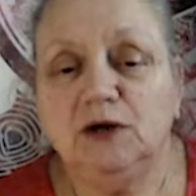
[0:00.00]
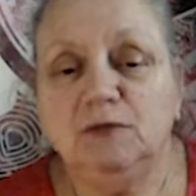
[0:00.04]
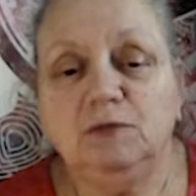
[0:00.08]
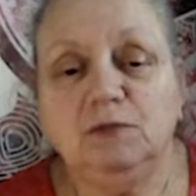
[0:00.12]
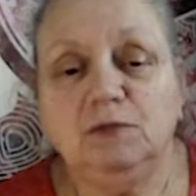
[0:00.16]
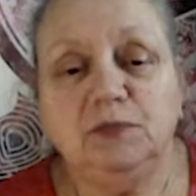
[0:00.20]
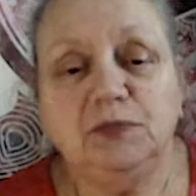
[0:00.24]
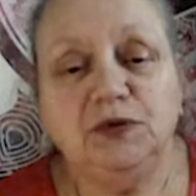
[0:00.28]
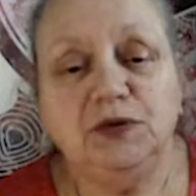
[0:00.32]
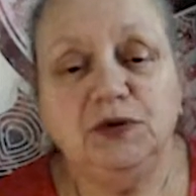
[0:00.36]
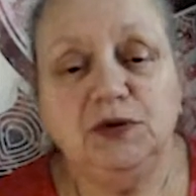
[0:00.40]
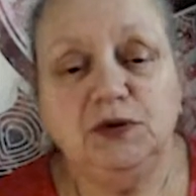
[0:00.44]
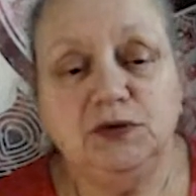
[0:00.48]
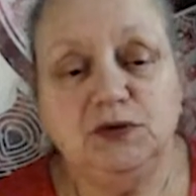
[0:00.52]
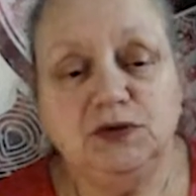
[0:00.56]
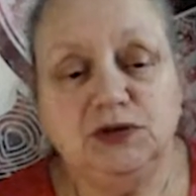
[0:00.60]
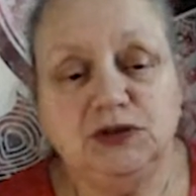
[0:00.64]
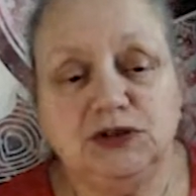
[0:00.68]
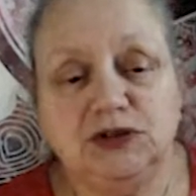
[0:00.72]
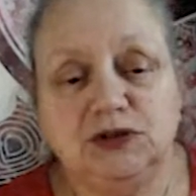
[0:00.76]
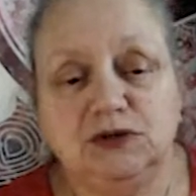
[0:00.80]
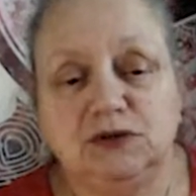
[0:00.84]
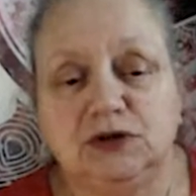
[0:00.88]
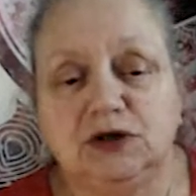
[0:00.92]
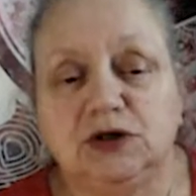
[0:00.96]
Pluto
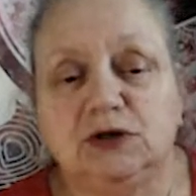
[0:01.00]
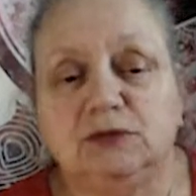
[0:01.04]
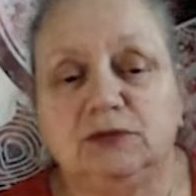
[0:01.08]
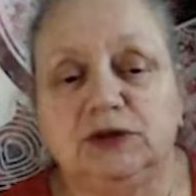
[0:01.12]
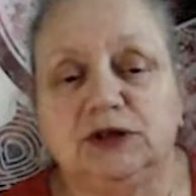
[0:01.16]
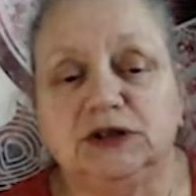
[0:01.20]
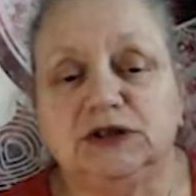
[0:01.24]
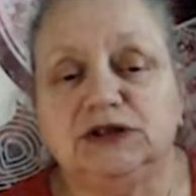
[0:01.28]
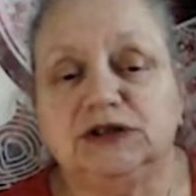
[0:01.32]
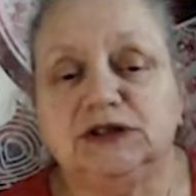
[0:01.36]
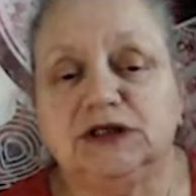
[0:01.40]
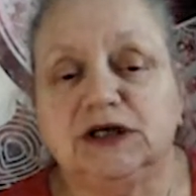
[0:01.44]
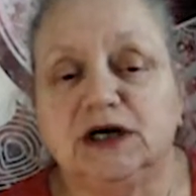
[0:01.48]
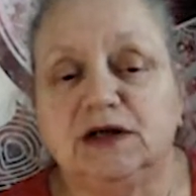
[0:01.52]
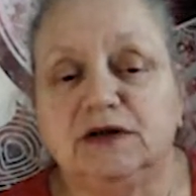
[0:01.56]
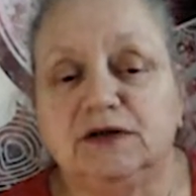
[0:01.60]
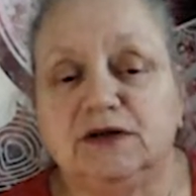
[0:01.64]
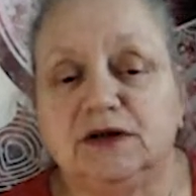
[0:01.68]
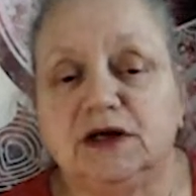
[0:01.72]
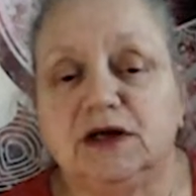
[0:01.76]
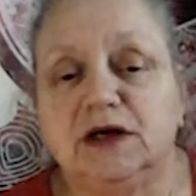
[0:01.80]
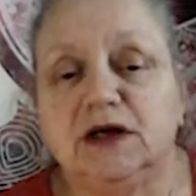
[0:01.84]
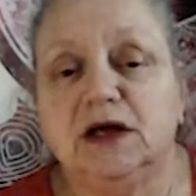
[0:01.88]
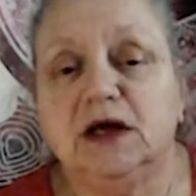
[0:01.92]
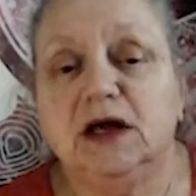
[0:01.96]
coming together
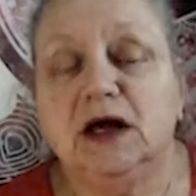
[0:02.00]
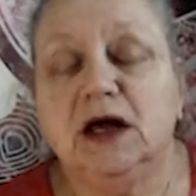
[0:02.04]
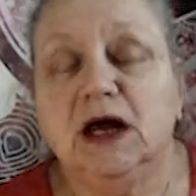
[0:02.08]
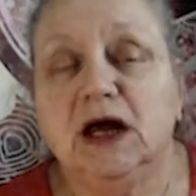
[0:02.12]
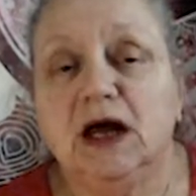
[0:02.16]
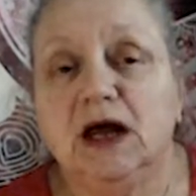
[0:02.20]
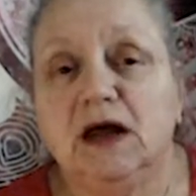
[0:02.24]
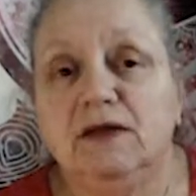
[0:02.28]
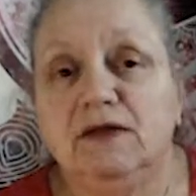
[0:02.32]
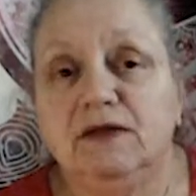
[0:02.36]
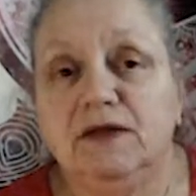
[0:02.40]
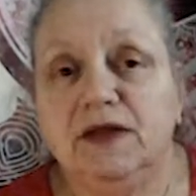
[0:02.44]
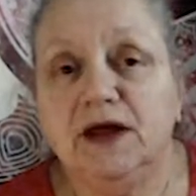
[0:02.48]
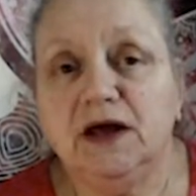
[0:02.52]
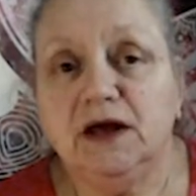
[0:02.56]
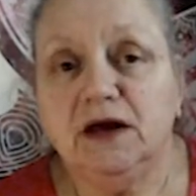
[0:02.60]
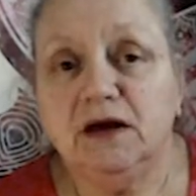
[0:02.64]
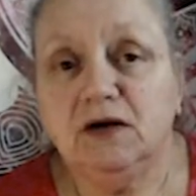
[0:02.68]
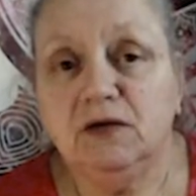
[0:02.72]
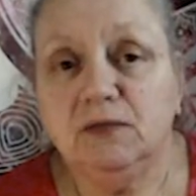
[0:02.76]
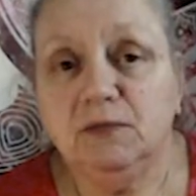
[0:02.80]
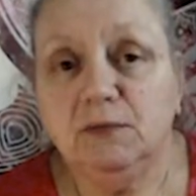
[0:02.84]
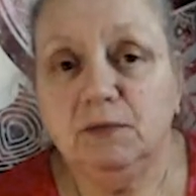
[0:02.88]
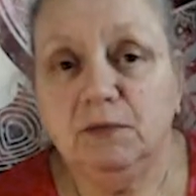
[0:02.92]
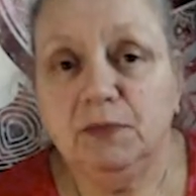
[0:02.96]
and their
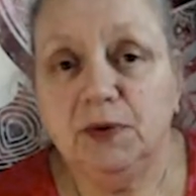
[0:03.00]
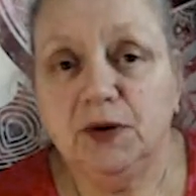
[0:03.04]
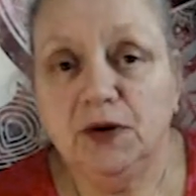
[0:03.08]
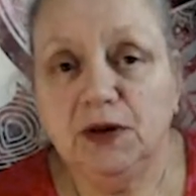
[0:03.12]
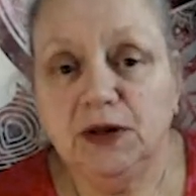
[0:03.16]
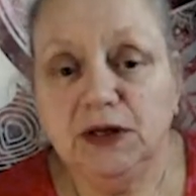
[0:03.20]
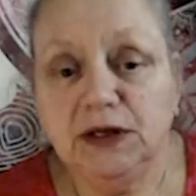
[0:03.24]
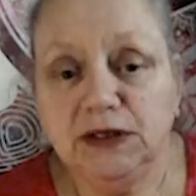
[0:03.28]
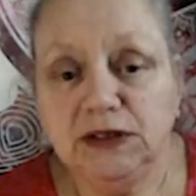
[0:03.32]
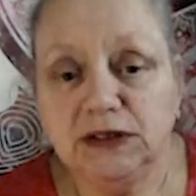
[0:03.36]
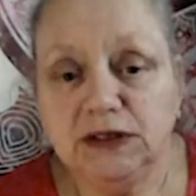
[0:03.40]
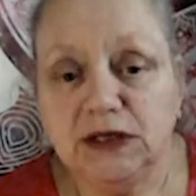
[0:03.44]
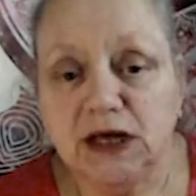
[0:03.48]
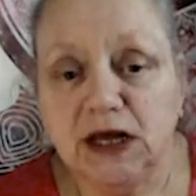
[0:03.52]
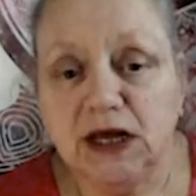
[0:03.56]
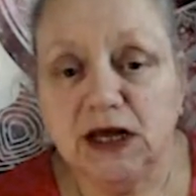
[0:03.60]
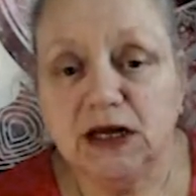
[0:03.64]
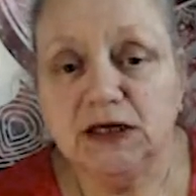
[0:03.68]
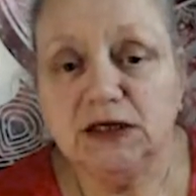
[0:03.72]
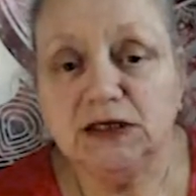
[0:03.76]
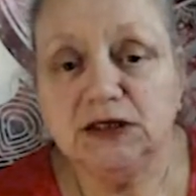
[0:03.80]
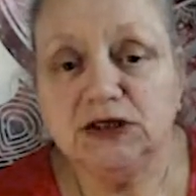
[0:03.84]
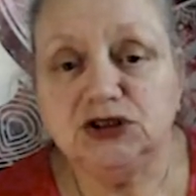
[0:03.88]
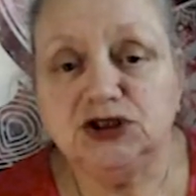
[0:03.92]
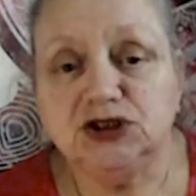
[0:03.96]
combined
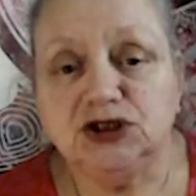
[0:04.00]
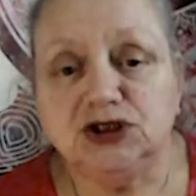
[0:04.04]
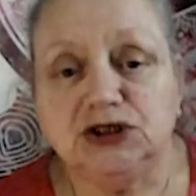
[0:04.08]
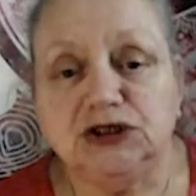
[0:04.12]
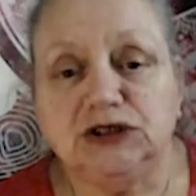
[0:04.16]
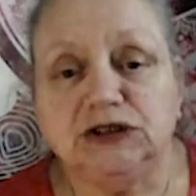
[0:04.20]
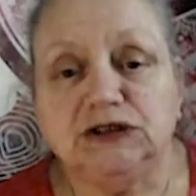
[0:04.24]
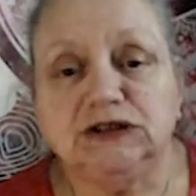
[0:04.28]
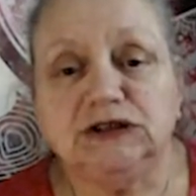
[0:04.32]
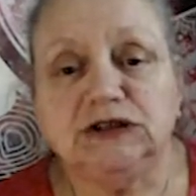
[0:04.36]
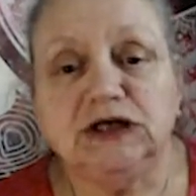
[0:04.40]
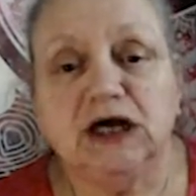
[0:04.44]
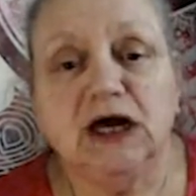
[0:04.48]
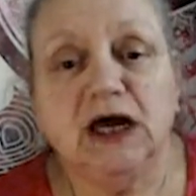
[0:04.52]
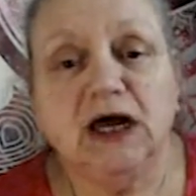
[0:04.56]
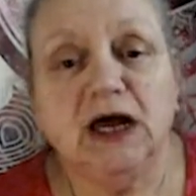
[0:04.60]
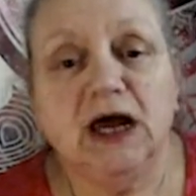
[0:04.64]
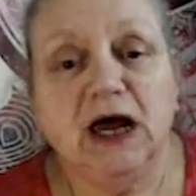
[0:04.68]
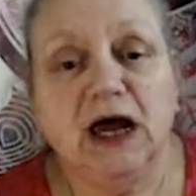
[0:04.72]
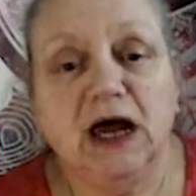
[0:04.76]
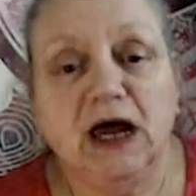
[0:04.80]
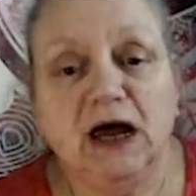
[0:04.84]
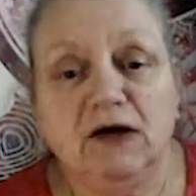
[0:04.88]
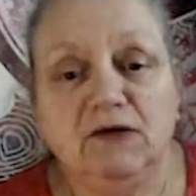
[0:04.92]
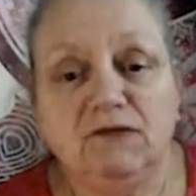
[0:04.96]
energies
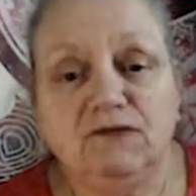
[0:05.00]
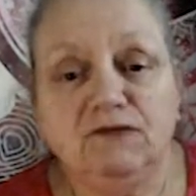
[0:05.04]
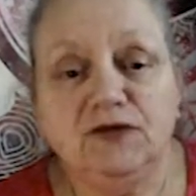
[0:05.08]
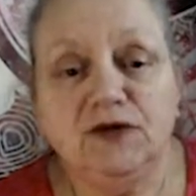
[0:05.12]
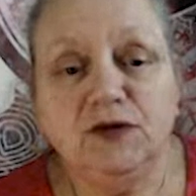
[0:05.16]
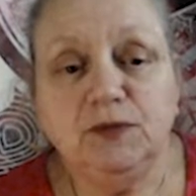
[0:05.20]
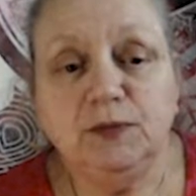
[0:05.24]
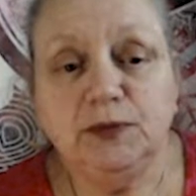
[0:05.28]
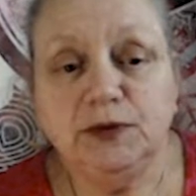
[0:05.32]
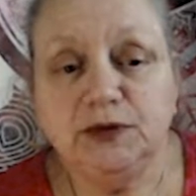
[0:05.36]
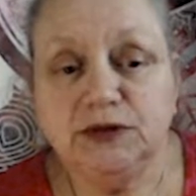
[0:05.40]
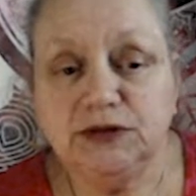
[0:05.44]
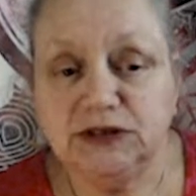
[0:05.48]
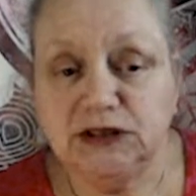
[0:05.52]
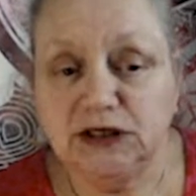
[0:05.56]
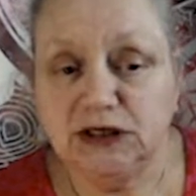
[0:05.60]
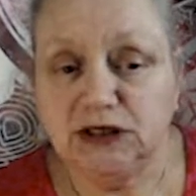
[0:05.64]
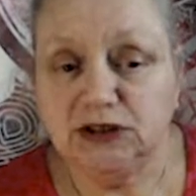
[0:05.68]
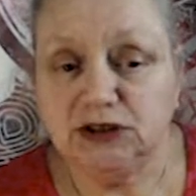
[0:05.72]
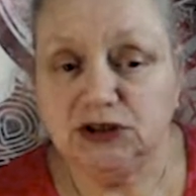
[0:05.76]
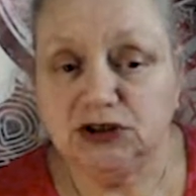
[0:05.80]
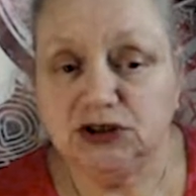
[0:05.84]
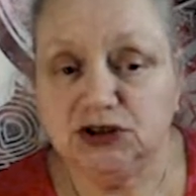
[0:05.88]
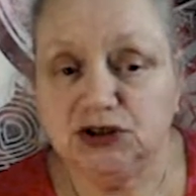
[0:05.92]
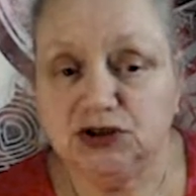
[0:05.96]
have the
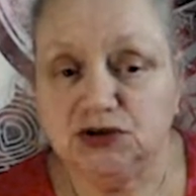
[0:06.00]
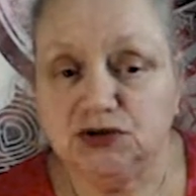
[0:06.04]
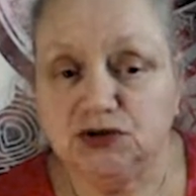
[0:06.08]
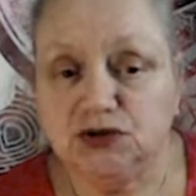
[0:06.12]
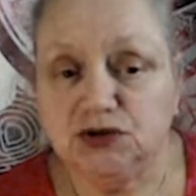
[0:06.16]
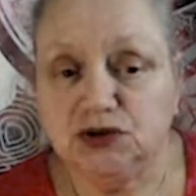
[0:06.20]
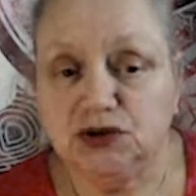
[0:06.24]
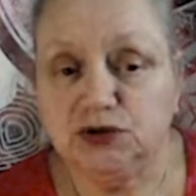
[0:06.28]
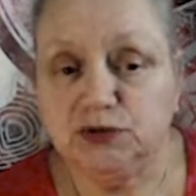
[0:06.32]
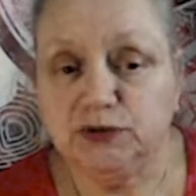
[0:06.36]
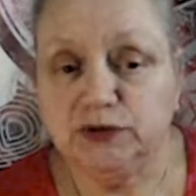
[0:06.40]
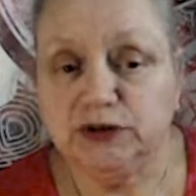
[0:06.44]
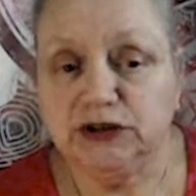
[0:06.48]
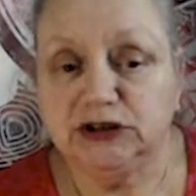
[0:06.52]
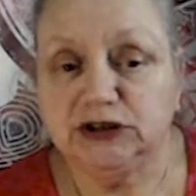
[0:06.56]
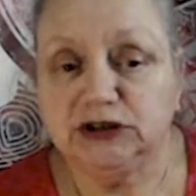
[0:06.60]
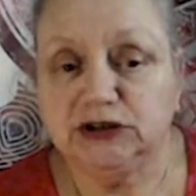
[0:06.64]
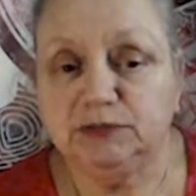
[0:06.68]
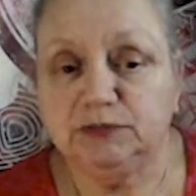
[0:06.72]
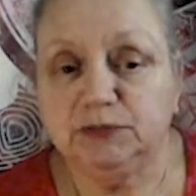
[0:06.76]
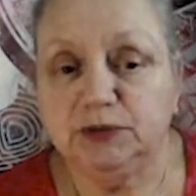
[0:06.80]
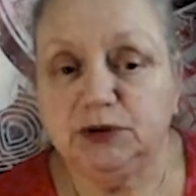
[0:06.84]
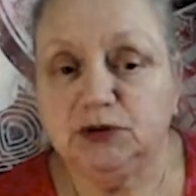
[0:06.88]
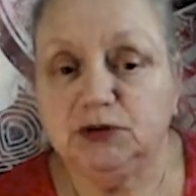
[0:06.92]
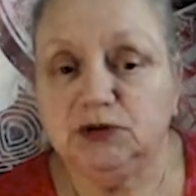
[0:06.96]
potential to
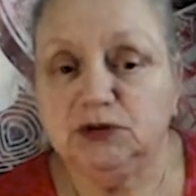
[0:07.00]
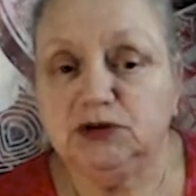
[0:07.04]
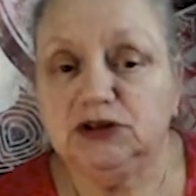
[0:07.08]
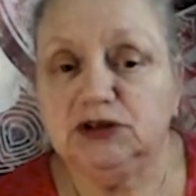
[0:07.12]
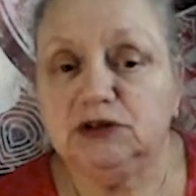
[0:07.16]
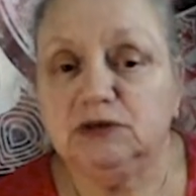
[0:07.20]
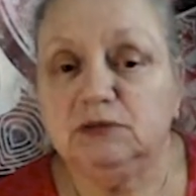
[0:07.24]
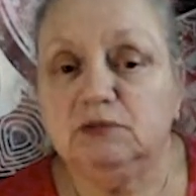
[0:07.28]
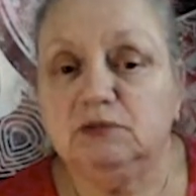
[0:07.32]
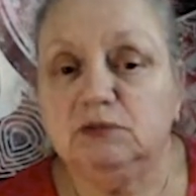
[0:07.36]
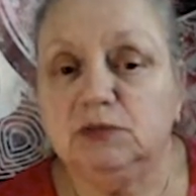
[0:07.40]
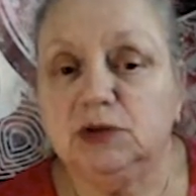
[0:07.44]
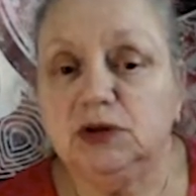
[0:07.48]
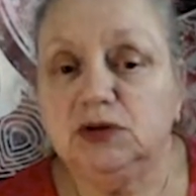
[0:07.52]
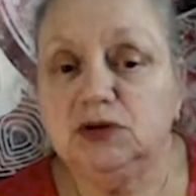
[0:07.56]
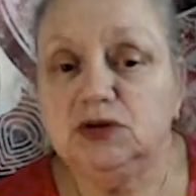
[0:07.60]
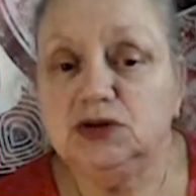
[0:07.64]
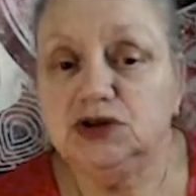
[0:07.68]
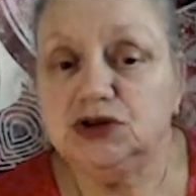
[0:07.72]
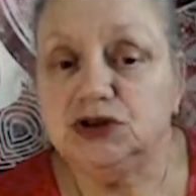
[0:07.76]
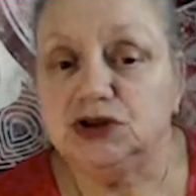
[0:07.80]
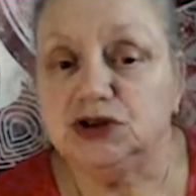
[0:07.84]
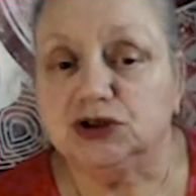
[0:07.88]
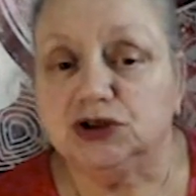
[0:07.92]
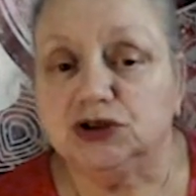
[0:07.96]
expose
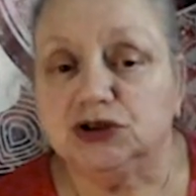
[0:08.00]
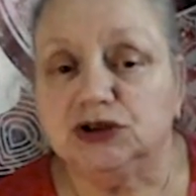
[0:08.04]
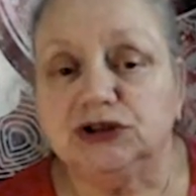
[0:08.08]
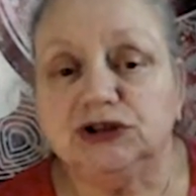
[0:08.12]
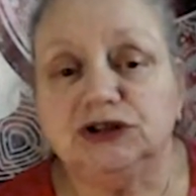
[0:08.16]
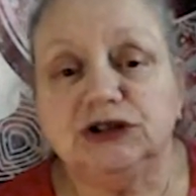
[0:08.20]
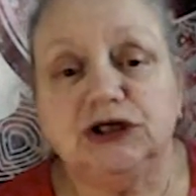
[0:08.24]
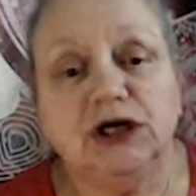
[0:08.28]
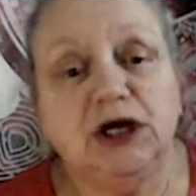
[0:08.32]
emotions